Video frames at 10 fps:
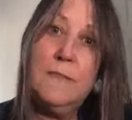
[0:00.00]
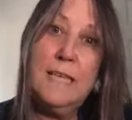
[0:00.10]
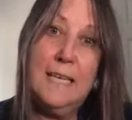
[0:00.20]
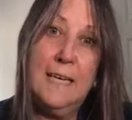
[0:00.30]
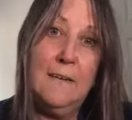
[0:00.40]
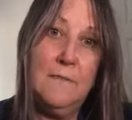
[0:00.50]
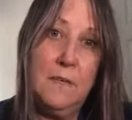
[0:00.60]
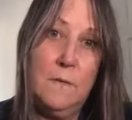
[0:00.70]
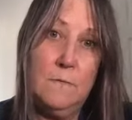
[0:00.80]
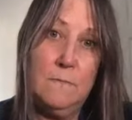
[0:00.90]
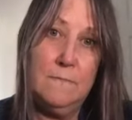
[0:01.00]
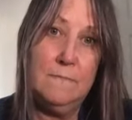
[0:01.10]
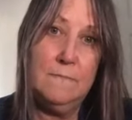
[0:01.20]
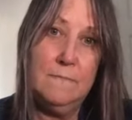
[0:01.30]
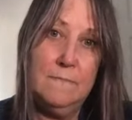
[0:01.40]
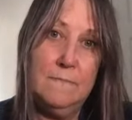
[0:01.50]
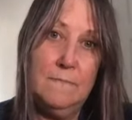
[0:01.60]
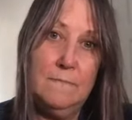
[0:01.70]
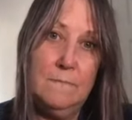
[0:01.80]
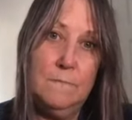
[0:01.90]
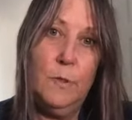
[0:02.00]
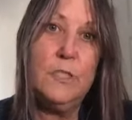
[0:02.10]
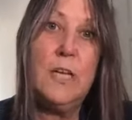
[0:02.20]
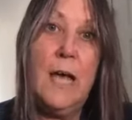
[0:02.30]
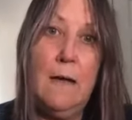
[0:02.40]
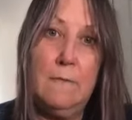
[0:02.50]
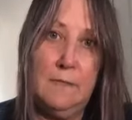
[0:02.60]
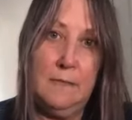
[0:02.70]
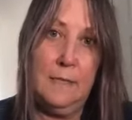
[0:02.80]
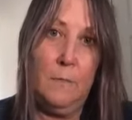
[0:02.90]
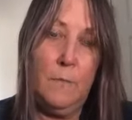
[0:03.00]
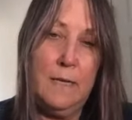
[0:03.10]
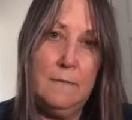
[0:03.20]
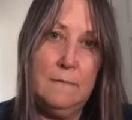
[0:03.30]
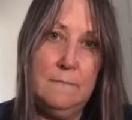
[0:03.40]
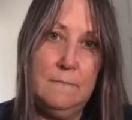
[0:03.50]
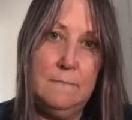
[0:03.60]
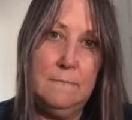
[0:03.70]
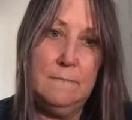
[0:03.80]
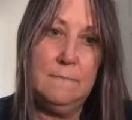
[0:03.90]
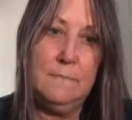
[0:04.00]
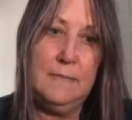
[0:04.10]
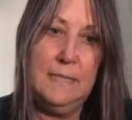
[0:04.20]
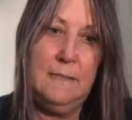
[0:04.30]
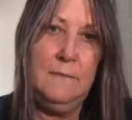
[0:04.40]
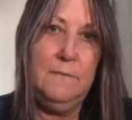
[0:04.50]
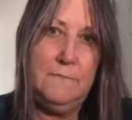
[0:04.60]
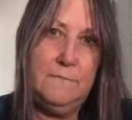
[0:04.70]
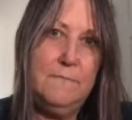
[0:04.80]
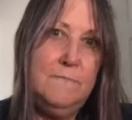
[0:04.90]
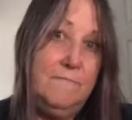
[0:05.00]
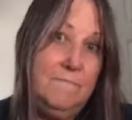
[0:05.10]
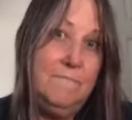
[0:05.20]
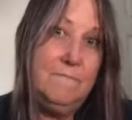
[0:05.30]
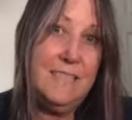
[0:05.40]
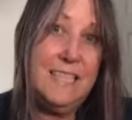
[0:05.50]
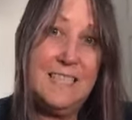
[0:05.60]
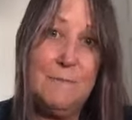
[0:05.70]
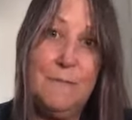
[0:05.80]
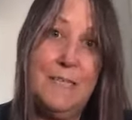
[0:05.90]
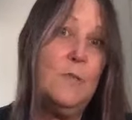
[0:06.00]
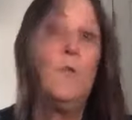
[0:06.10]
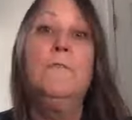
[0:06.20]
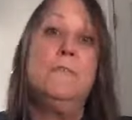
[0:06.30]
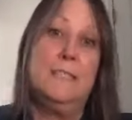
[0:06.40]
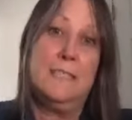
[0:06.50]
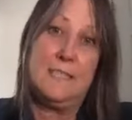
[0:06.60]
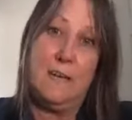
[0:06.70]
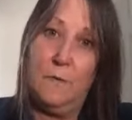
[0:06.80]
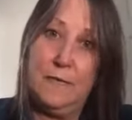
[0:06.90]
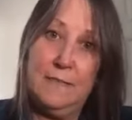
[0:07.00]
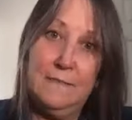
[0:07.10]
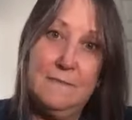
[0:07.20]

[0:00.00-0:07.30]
thinking of you. Push out a little bit. It'll get some endorphins going